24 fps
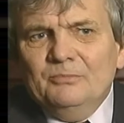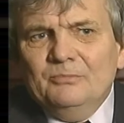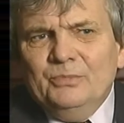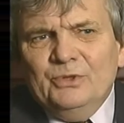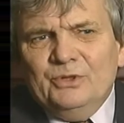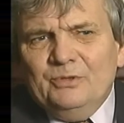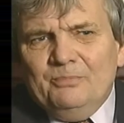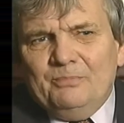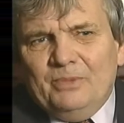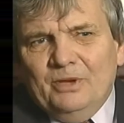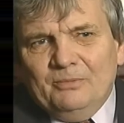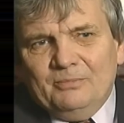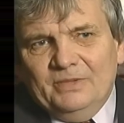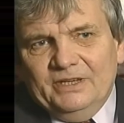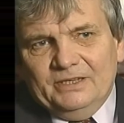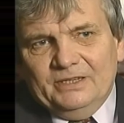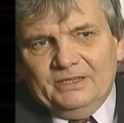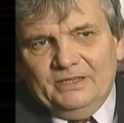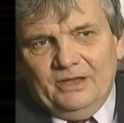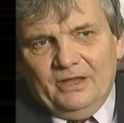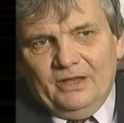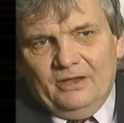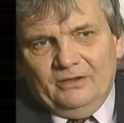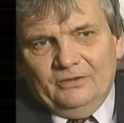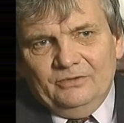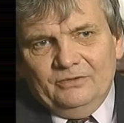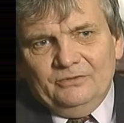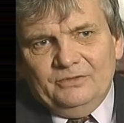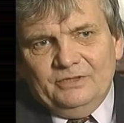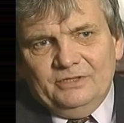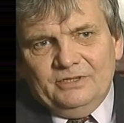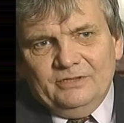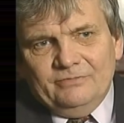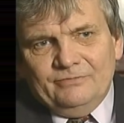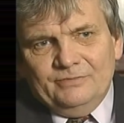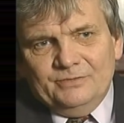But the public know
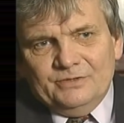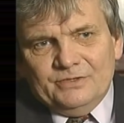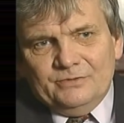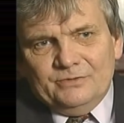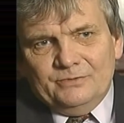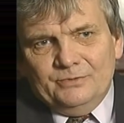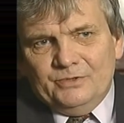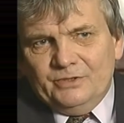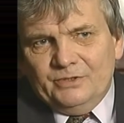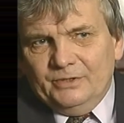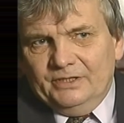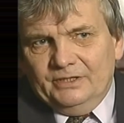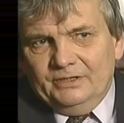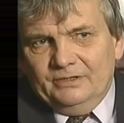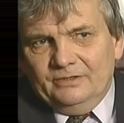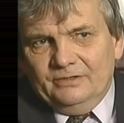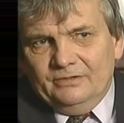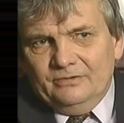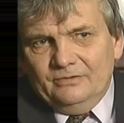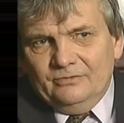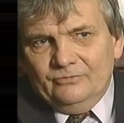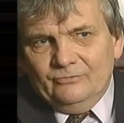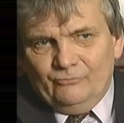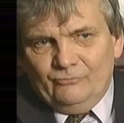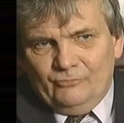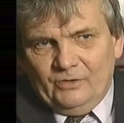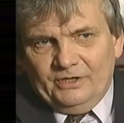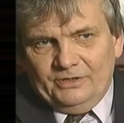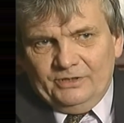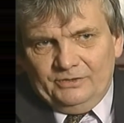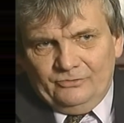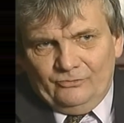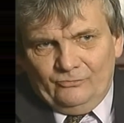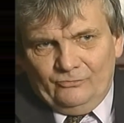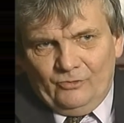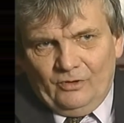the difference between
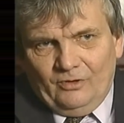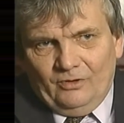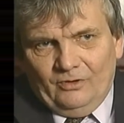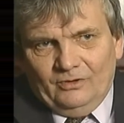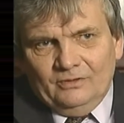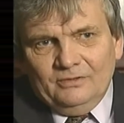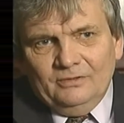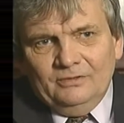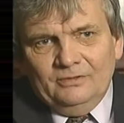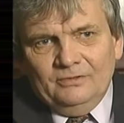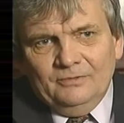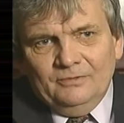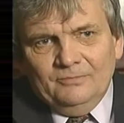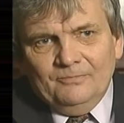right and wrong.